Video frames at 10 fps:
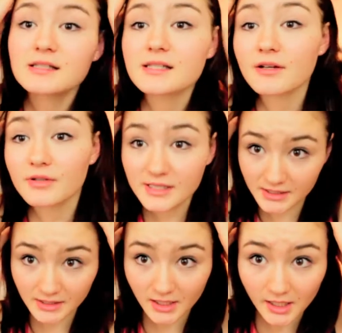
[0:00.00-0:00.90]
because I
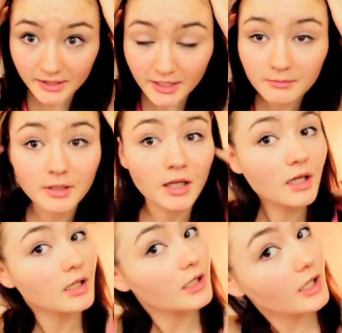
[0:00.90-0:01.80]
recently got
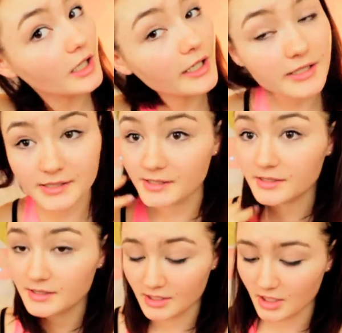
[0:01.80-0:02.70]
them cut.
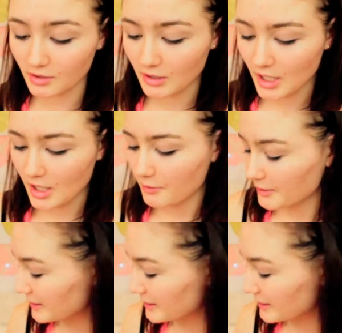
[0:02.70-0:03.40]
So we're